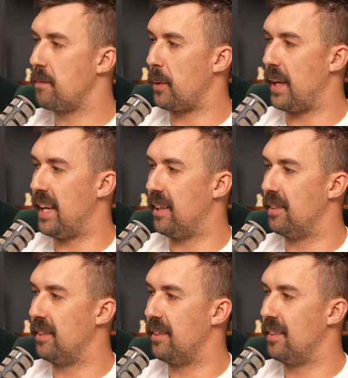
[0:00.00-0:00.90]
Wow.
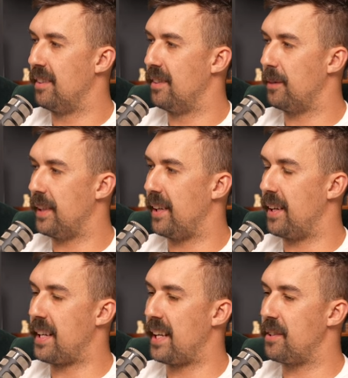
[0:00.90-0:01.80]
Mm. Wow.
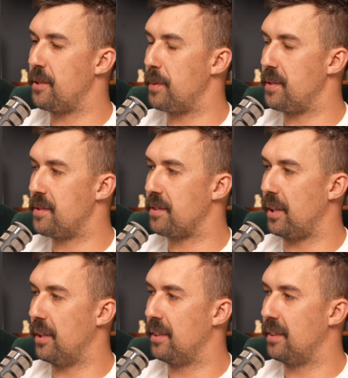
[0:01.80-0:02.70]
And how did your business go?